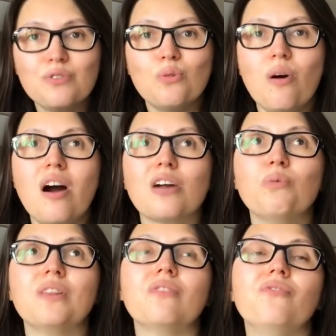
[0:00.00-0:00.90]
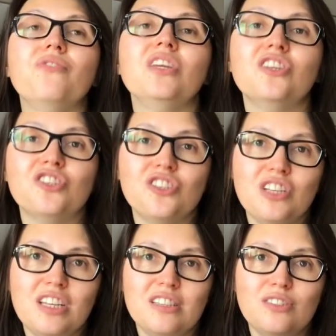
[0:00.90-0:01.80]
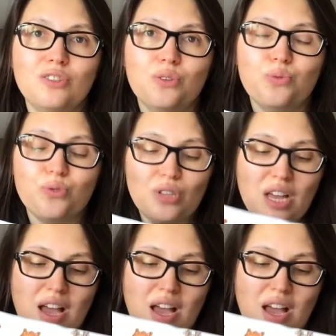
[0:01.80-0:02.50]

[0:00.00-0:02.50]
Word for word: you are with finishing those